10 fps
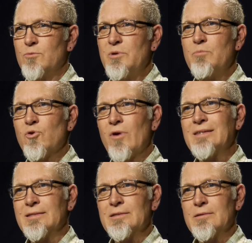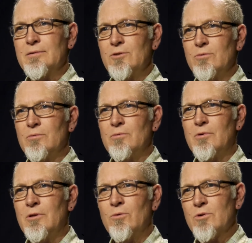To be present.
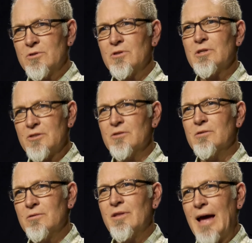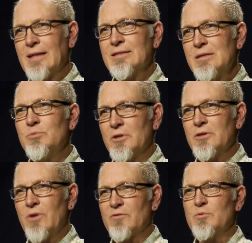In order to listen that deeply,
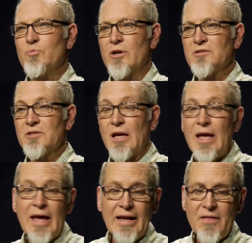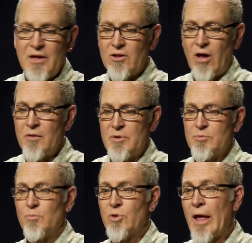you have to be present. And I think a lot of
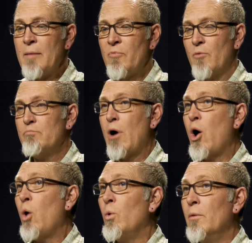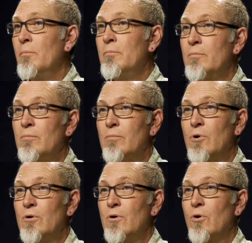people blame the poem
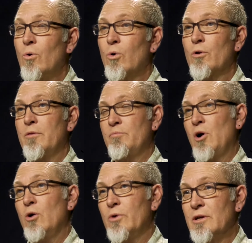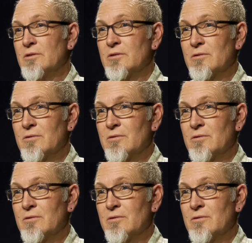or the poet